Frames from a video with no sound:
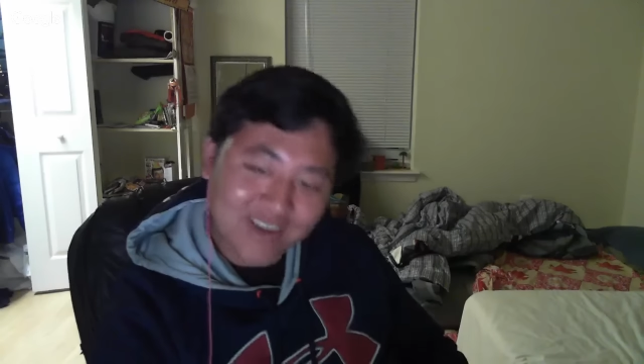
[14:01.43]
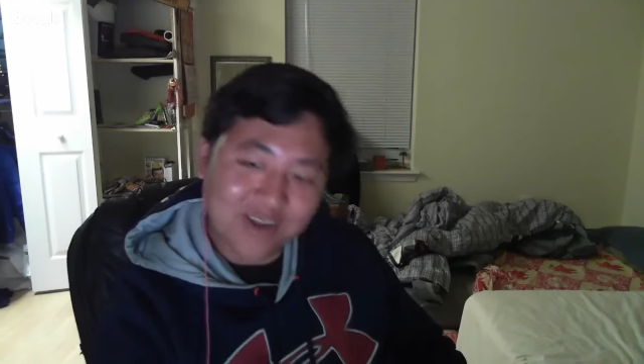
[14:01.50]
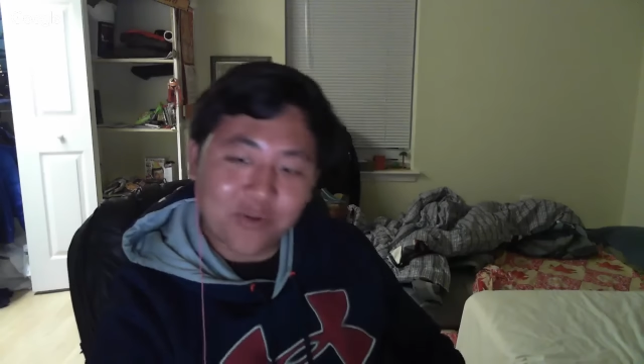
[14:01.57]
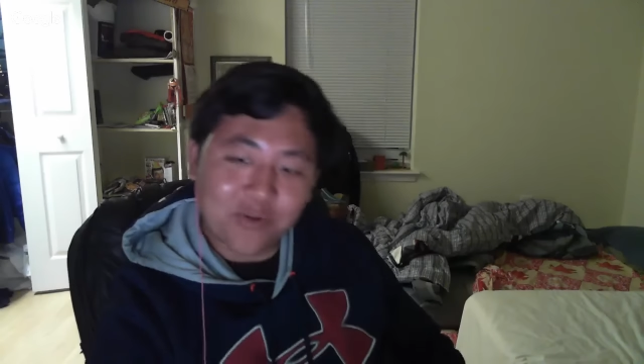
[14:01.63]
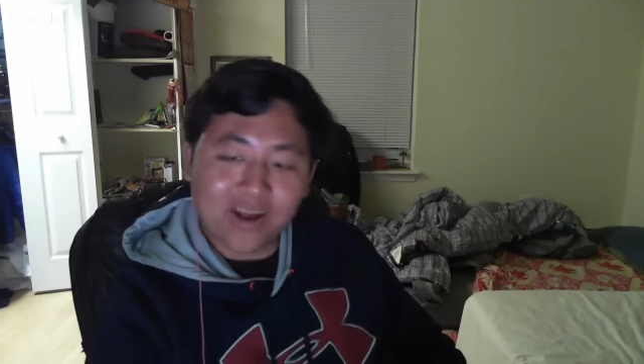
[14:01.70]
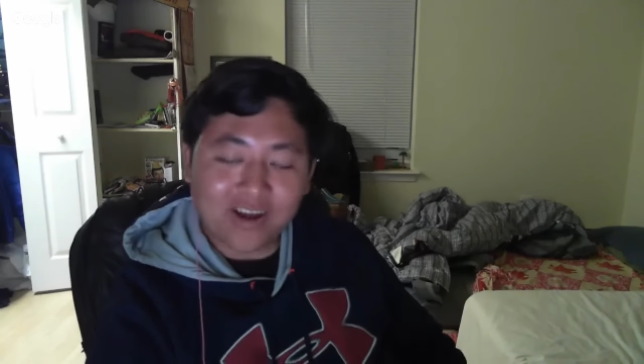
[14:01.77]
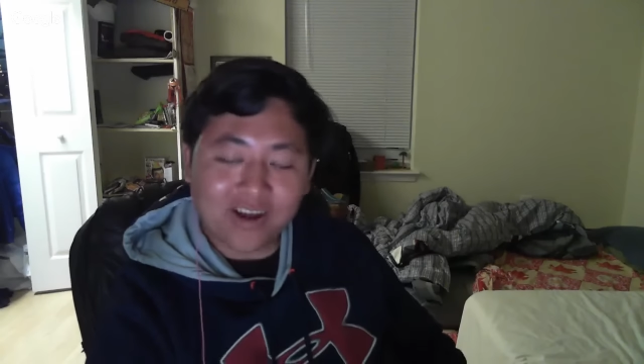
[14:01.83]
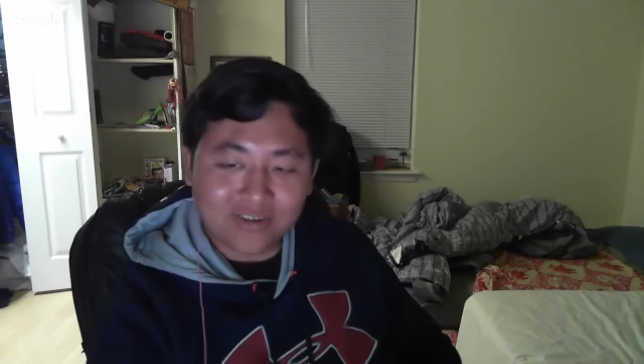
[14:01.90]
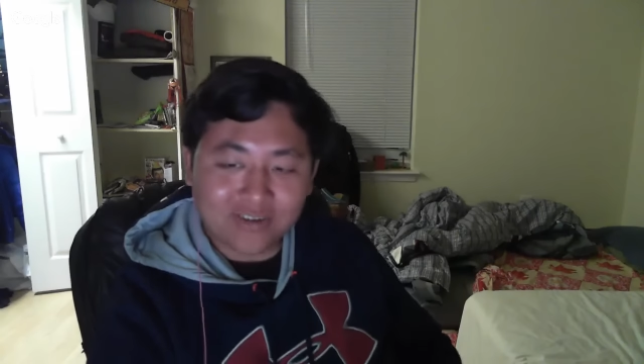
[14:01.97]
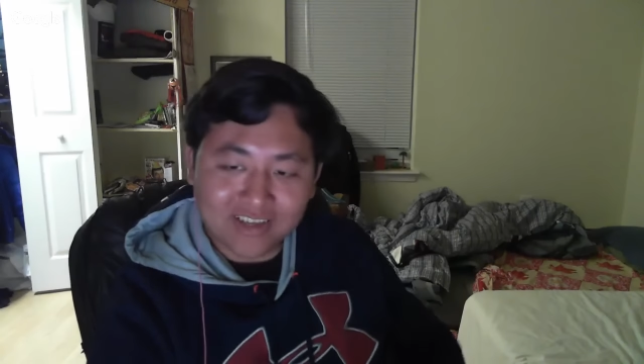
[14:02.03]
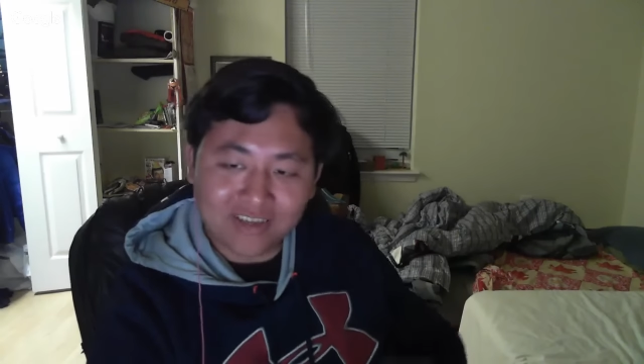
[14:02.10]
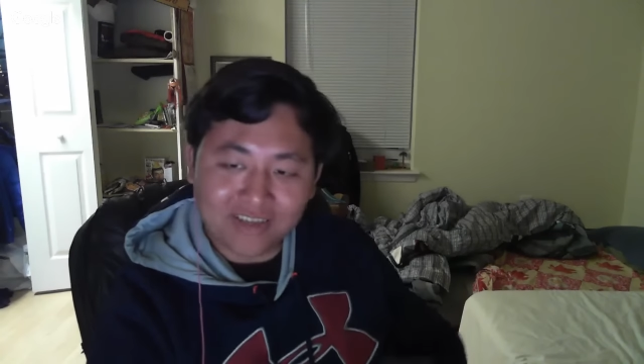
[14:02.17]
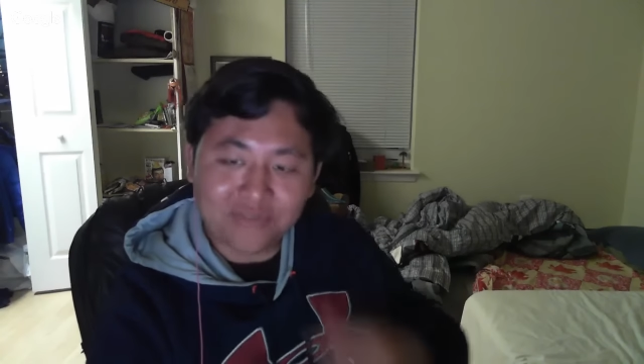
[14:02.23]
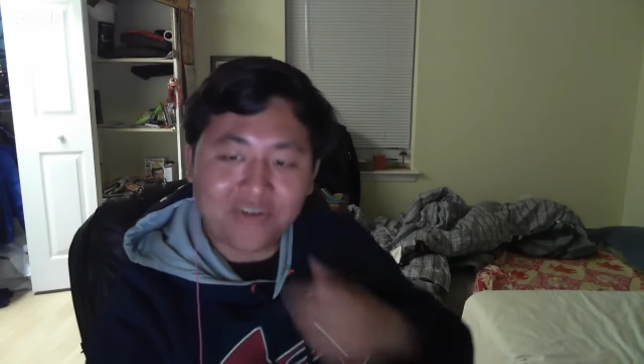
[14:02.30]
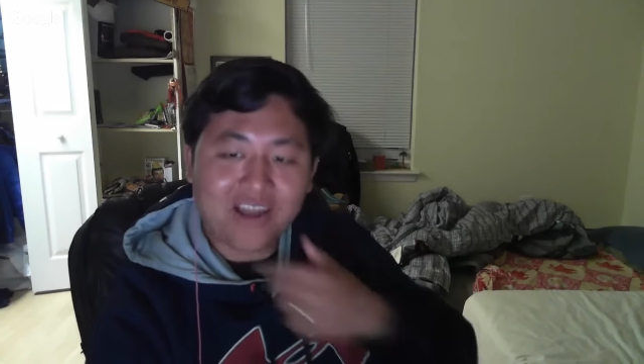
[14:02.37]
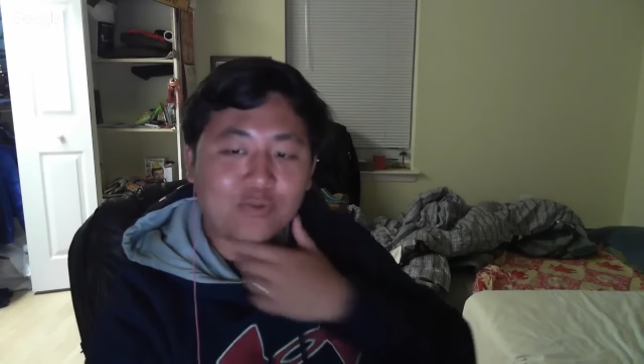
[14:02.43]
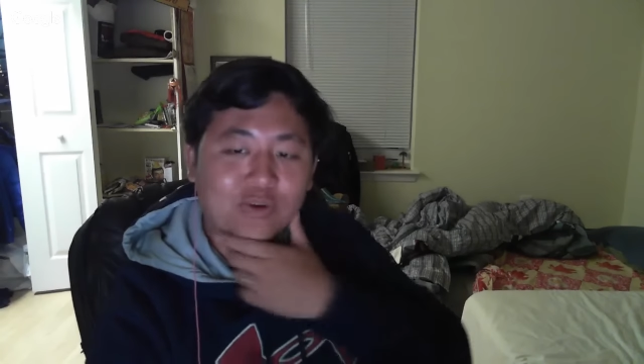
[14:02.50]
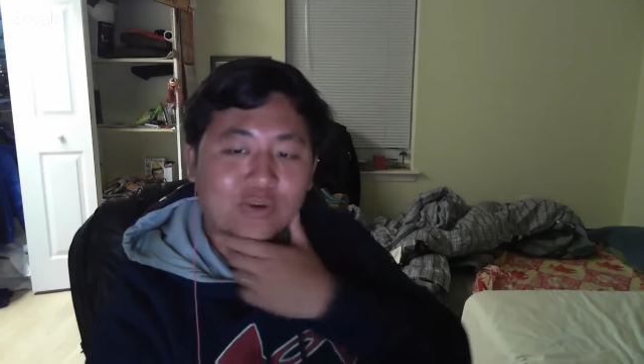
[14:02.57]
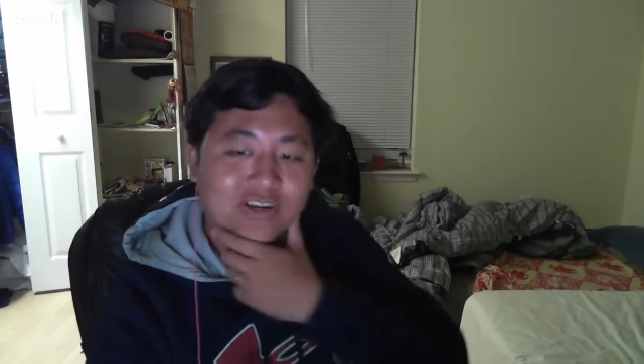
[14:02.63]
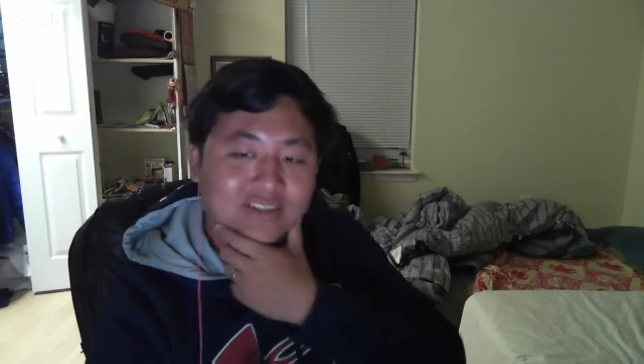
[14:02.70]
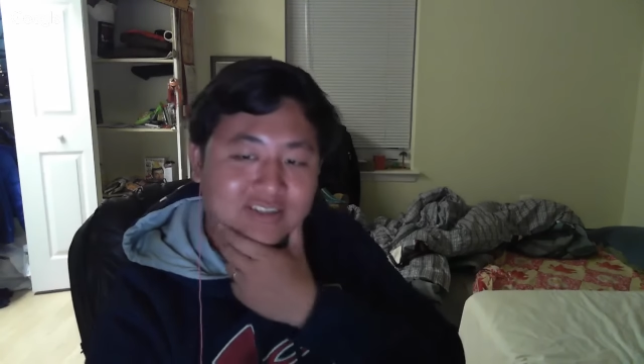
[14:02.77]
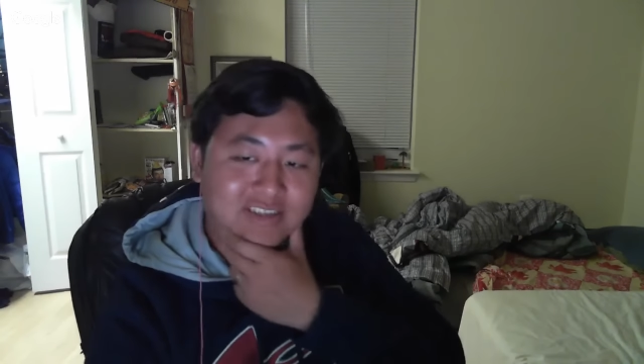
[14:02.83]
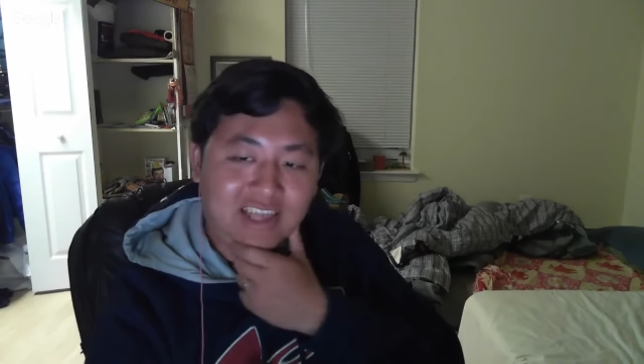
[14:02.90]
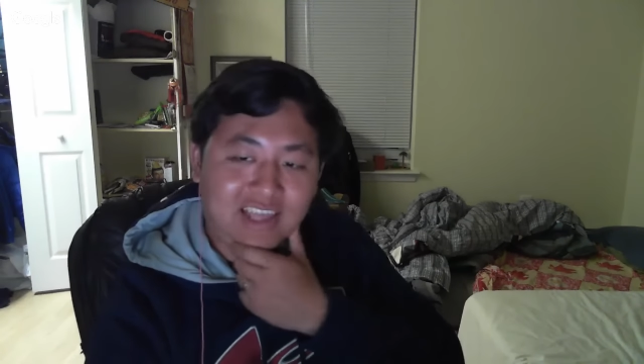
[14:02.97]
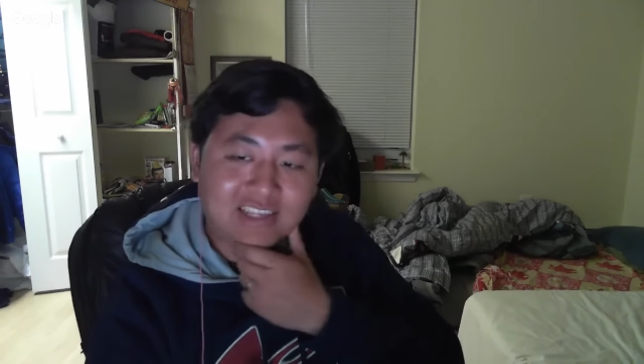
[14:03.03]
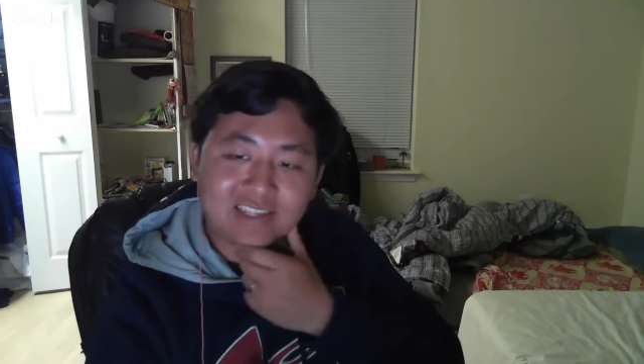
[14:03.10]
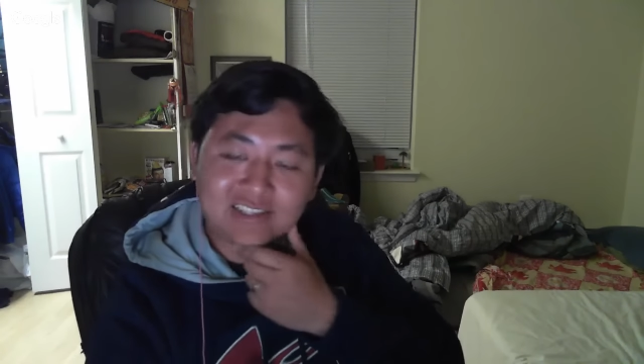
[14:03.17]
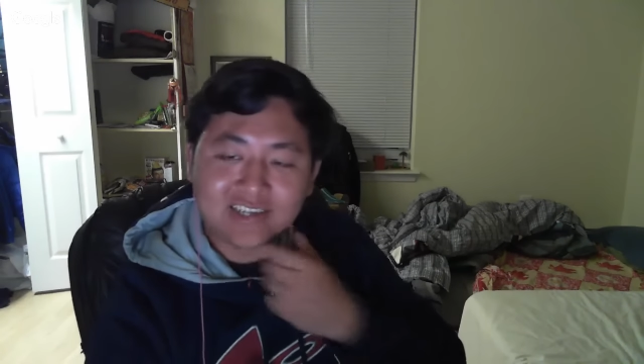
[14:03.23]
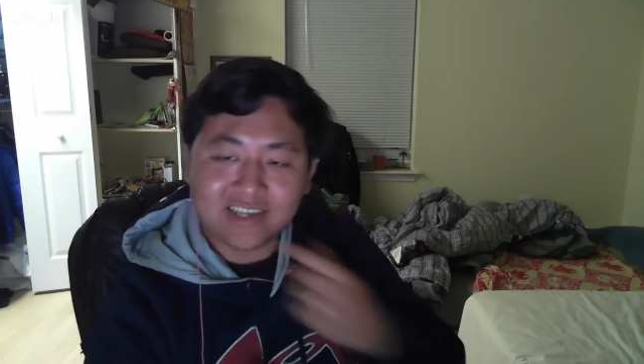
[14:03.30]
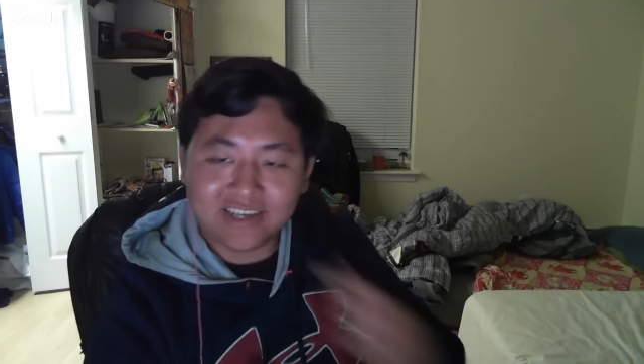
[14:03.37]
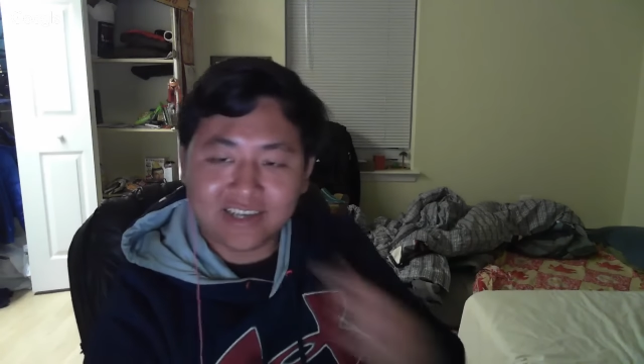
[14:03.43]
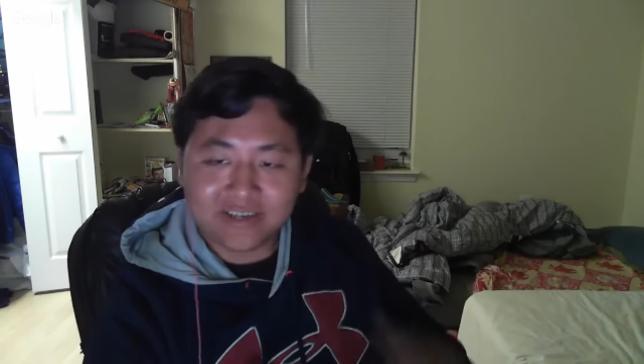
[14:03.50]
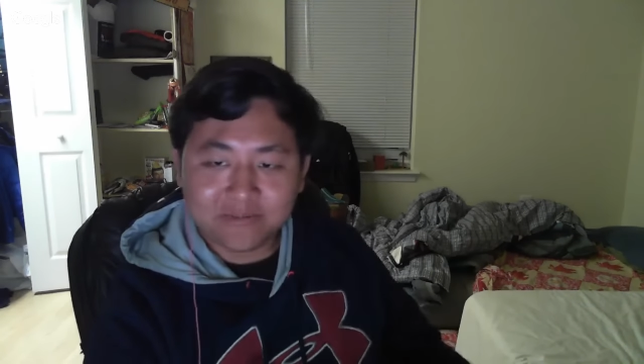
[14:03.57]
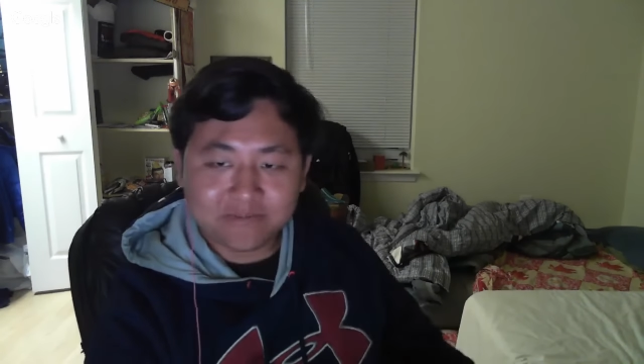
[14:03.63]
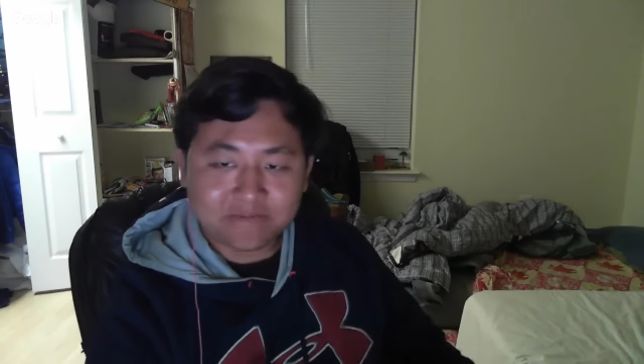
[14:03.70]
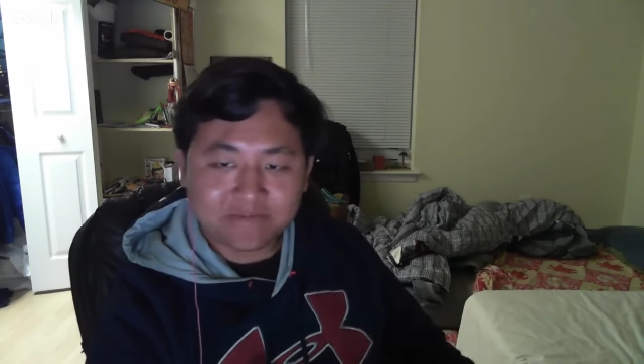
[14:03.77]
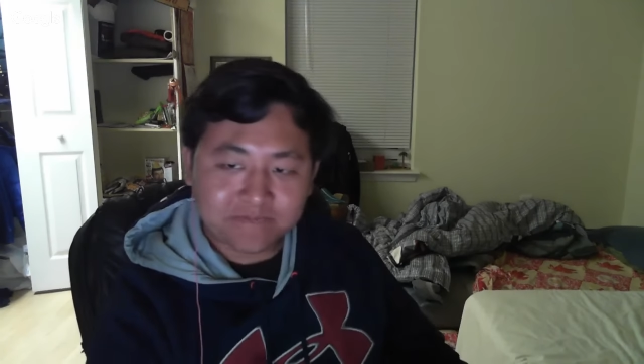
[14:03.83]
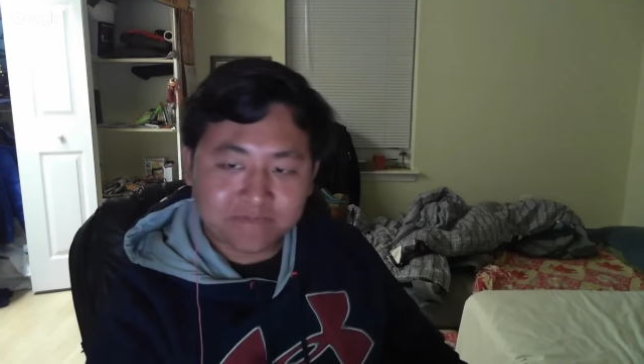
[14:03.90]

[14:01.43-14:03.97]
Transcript: Well, if I were to answer him,